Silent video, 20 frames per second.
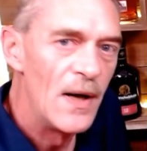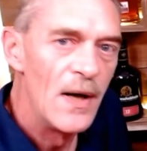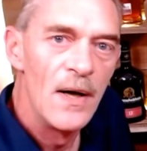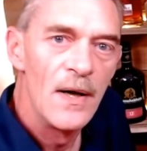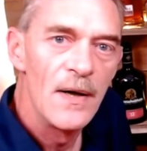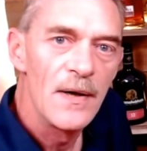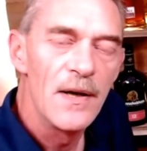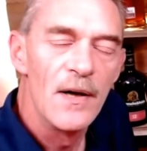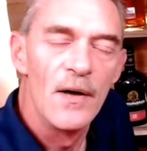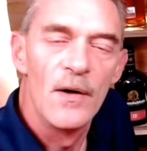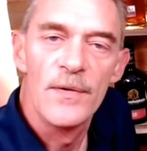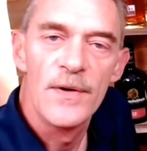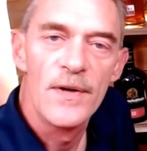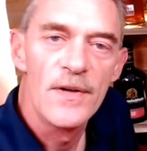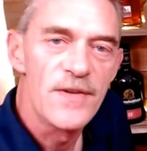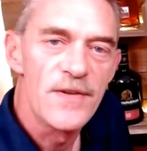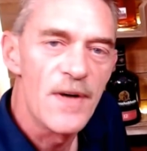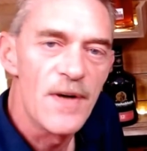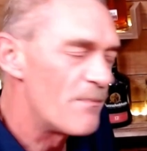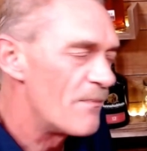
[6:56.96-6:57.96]

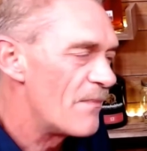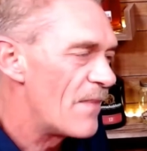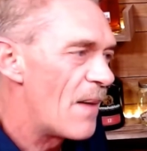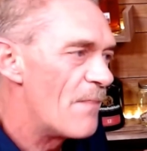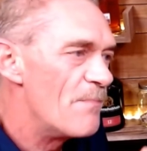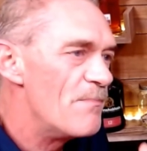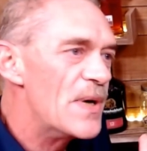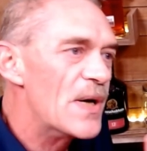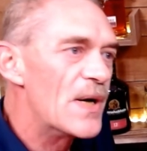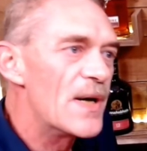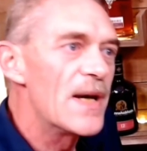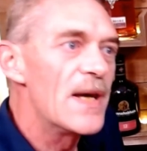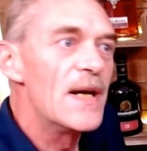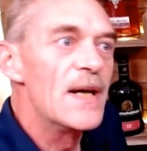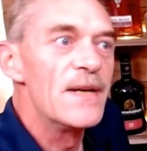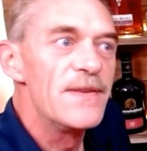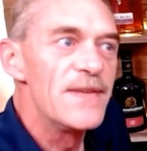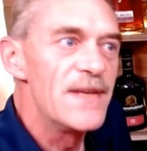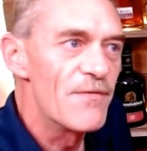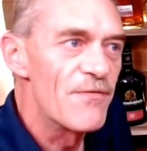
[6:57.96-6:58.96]
There's a myriad
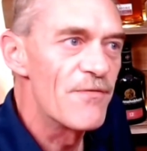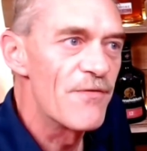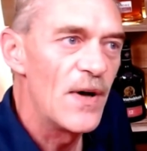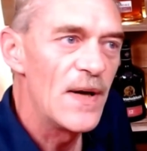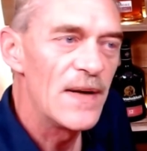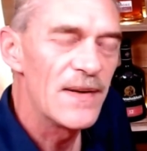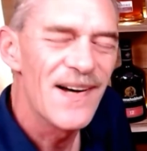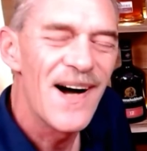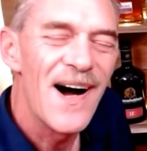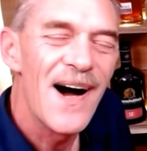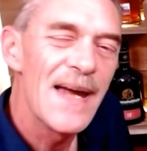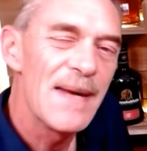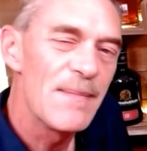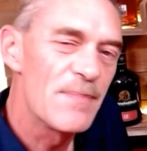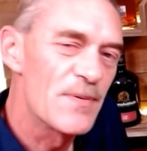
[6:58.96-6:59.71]
of different types